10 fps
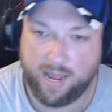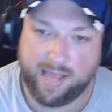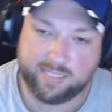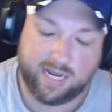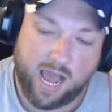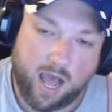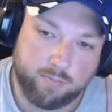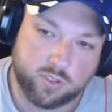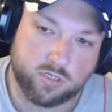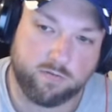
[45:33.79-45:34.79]
as an
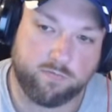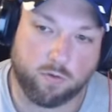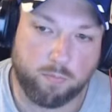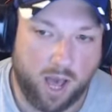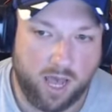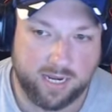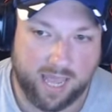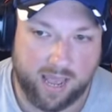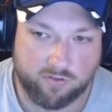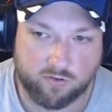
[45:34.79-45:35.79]
option for
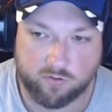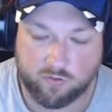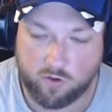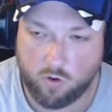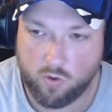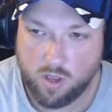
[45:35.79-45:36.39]
podcasters. So